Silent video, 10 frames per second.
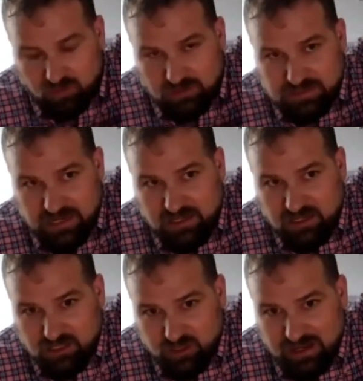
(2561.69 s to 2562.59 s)
taking
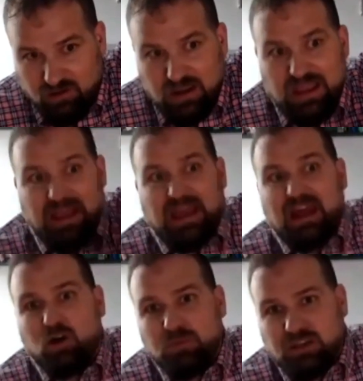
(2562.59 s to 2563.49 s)
into account
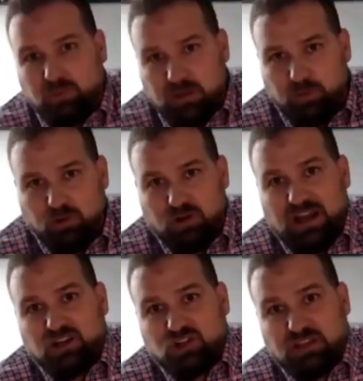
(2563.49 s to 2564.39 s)
how many people are
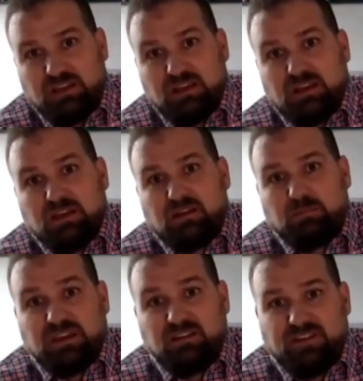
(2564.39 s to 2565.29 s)
actually
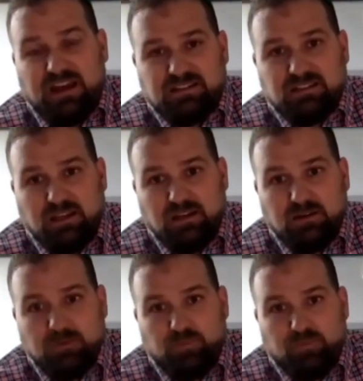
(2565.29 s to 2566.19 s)
being vaccinated,
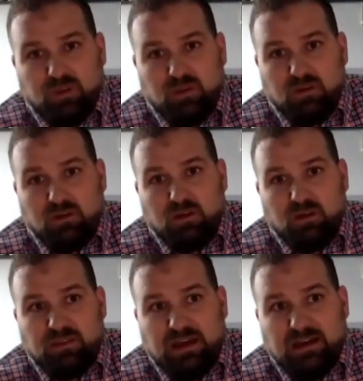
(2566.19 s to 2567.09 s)

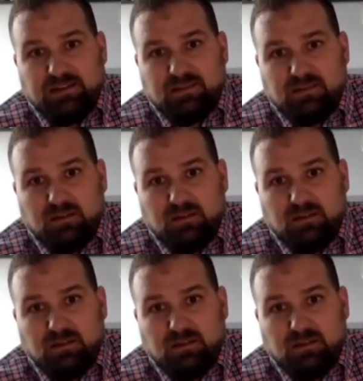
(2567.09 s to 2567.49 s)
that